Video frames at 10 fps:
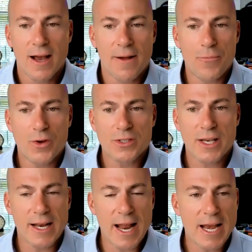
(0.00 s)
uh, there's
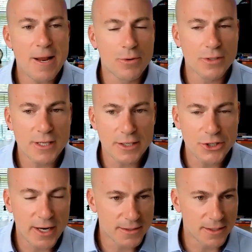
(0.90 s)
like a 90%
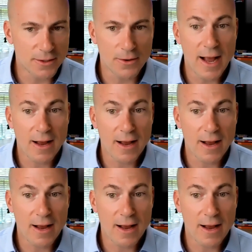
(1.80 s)
chance that they're